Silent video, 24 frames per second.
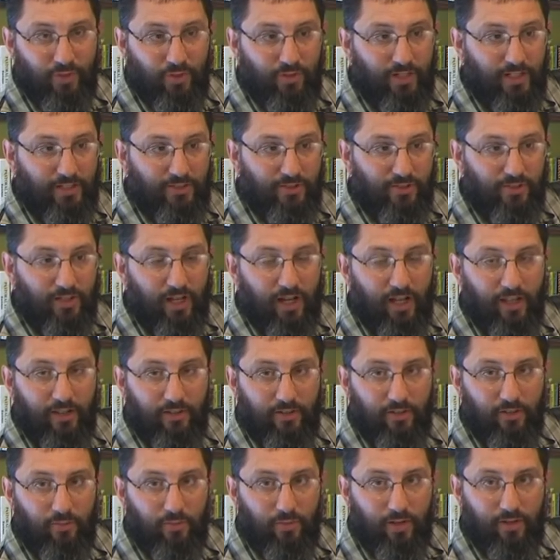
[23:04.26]
The great
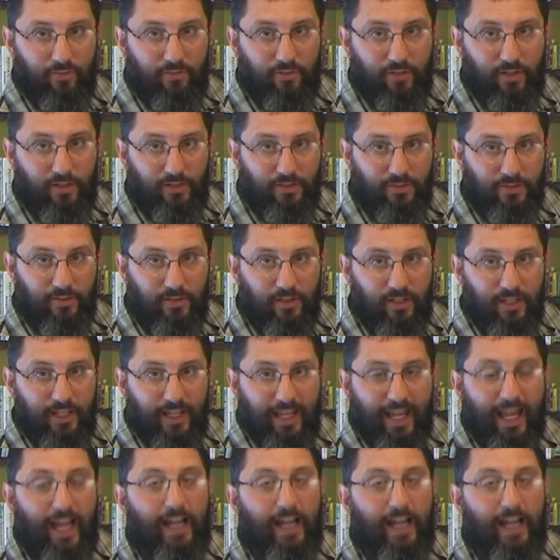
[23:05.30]
scholar and whatever else, the